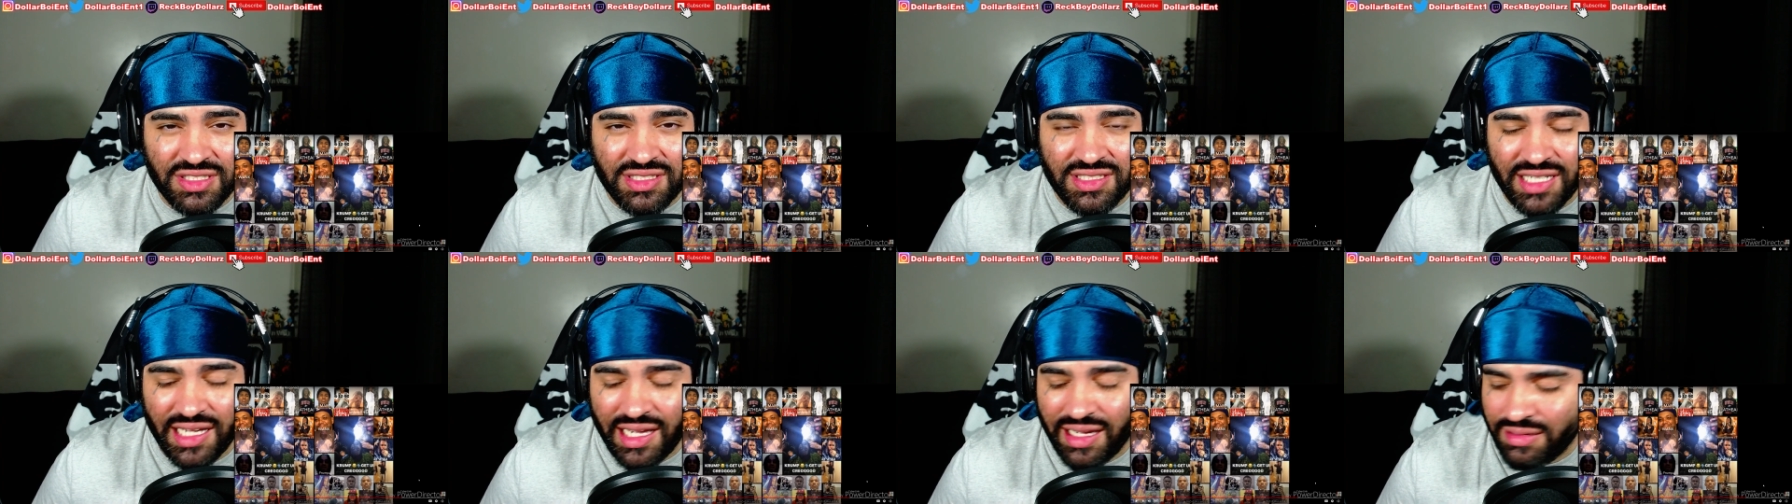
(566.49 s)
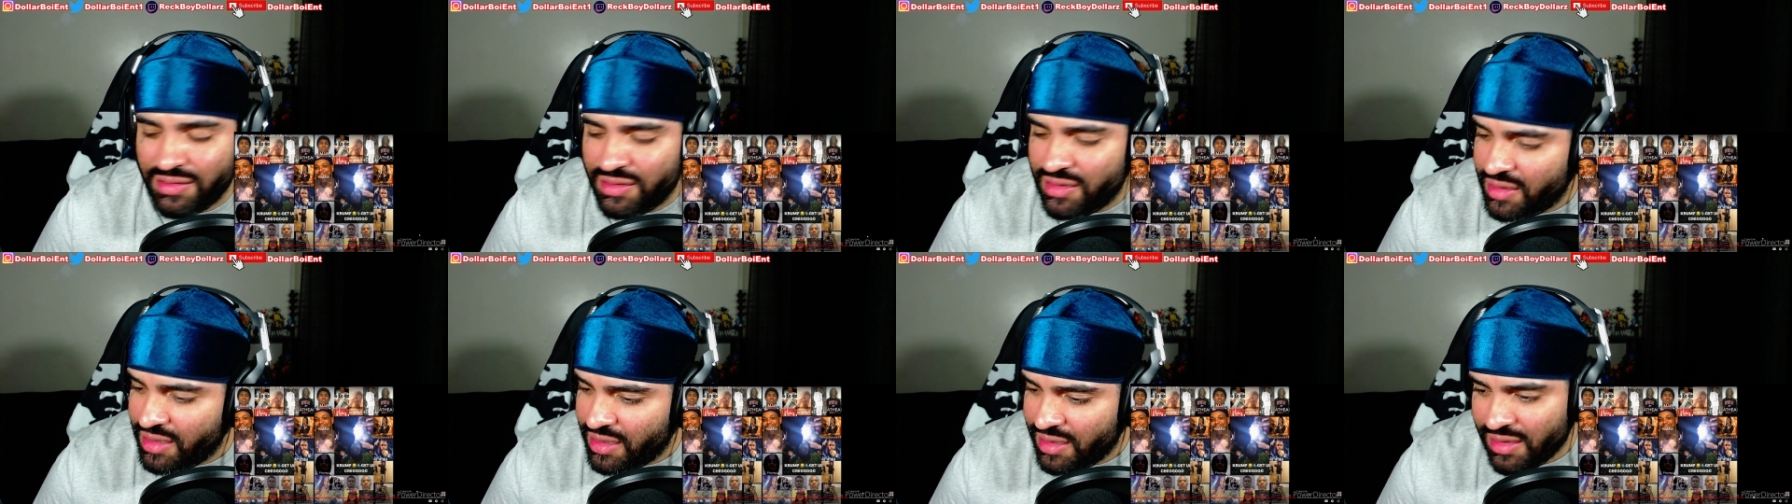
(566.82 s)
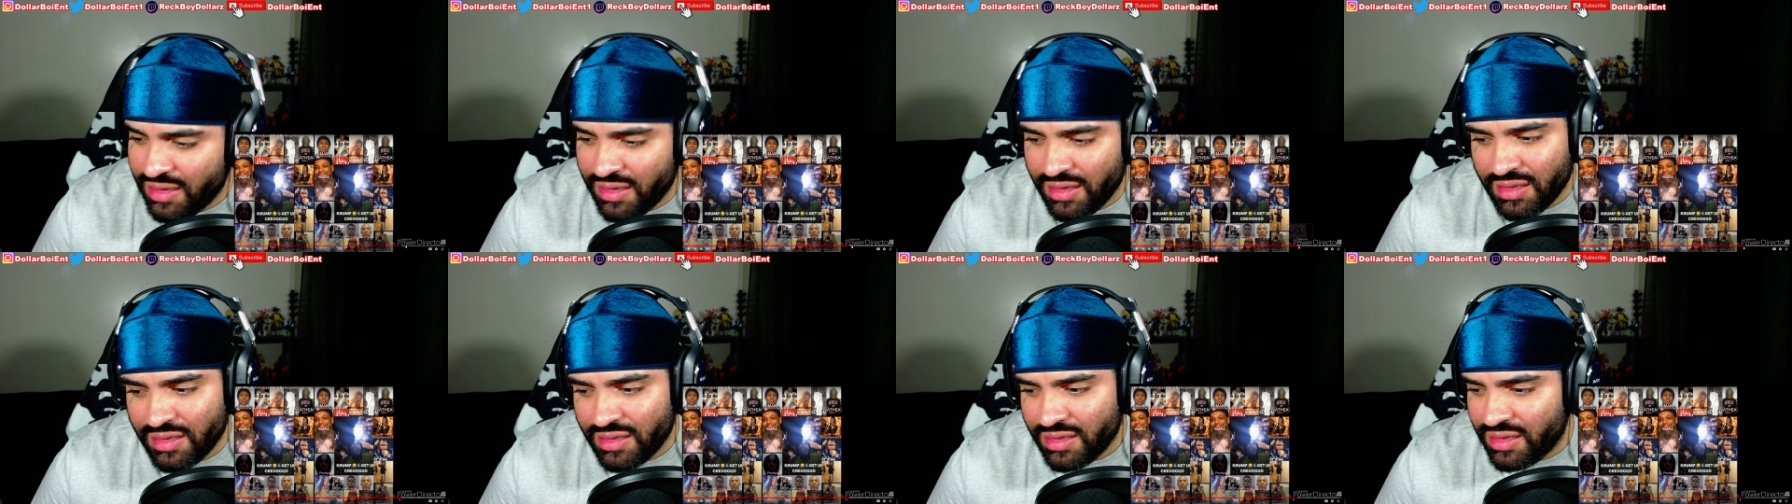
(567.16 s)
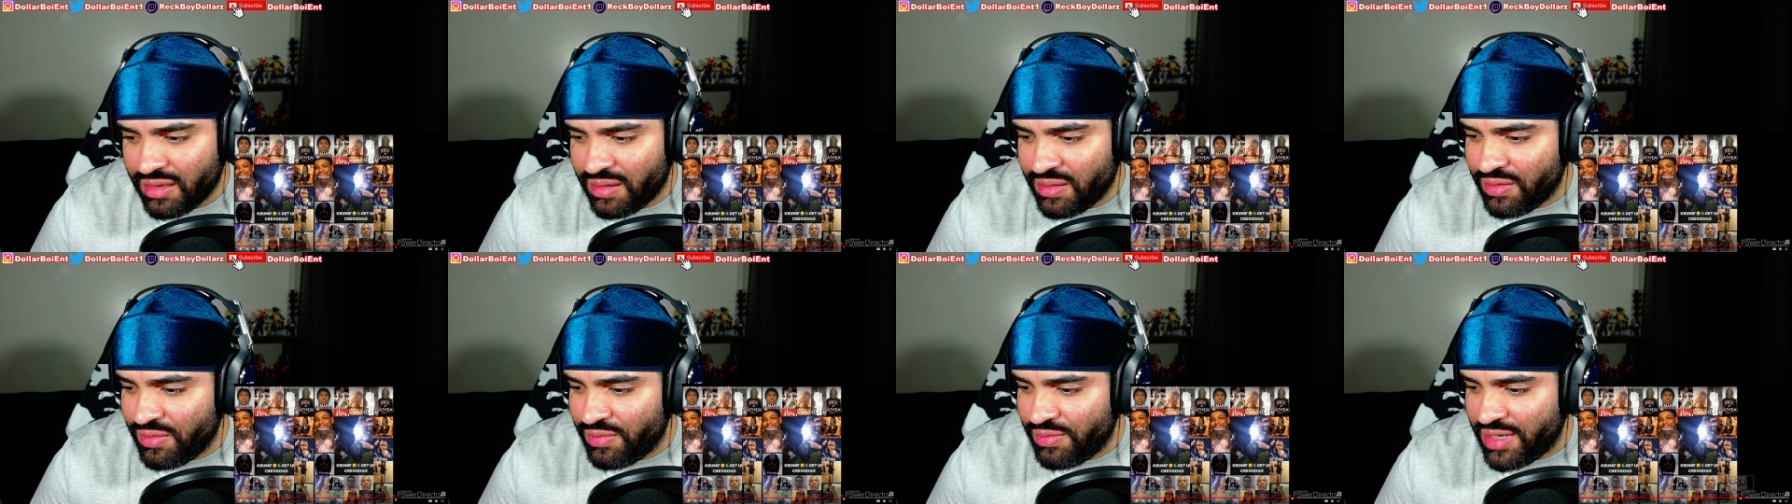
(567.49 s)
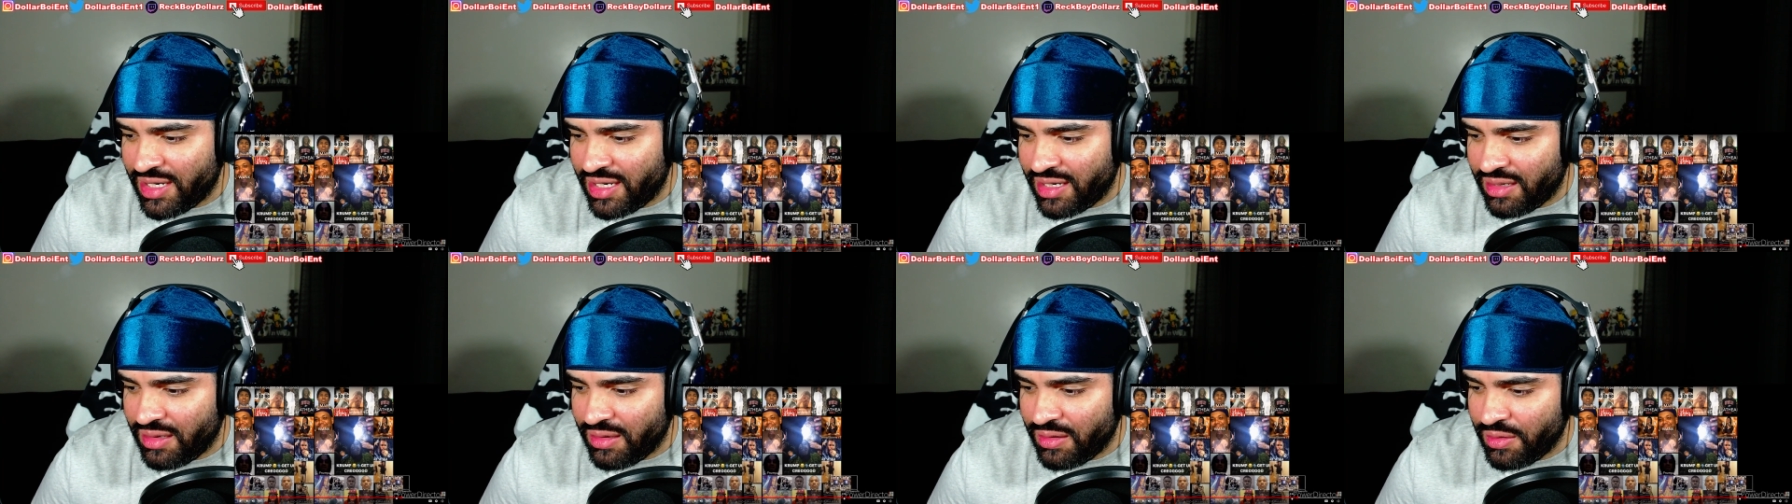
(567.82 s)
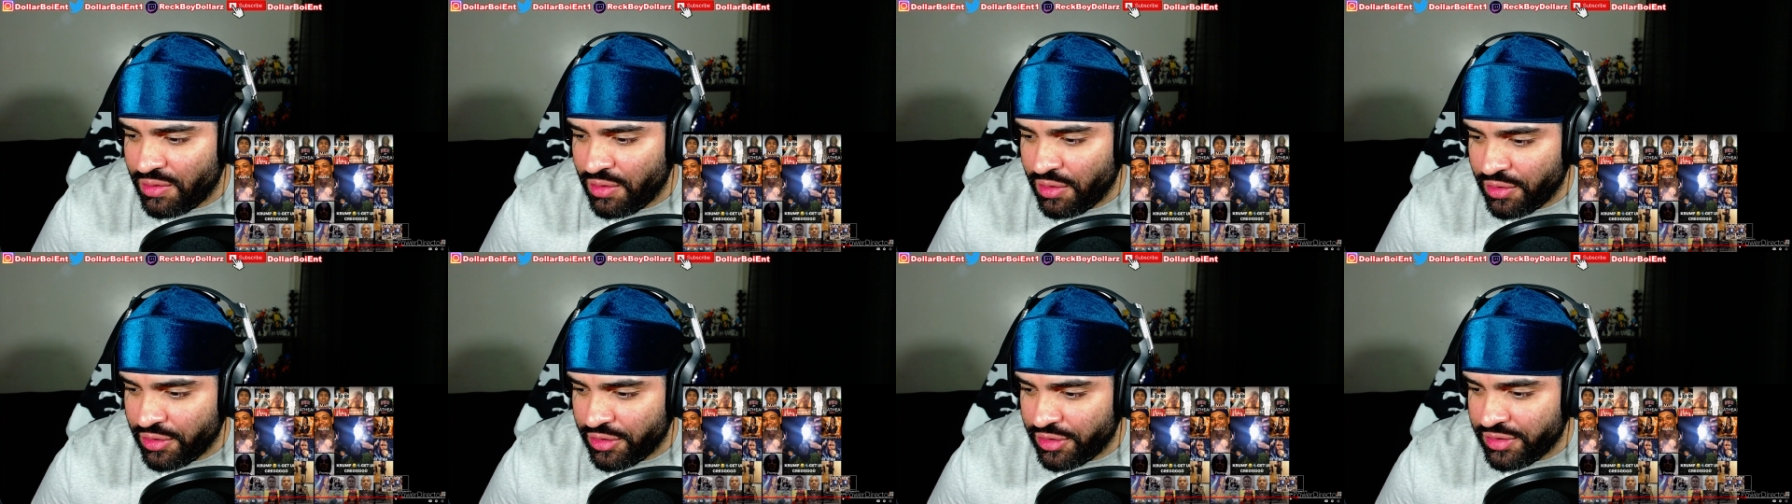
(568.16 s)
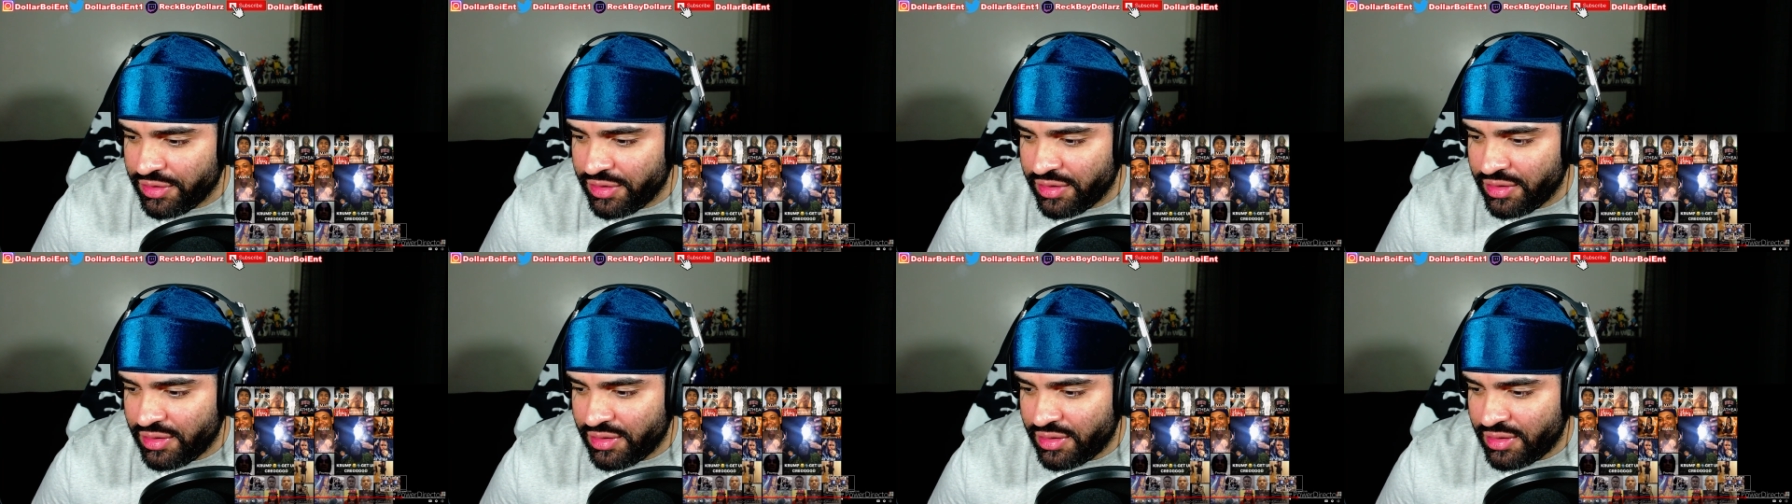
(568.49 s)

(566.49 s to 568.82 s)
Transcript: gyro. Oh my lord.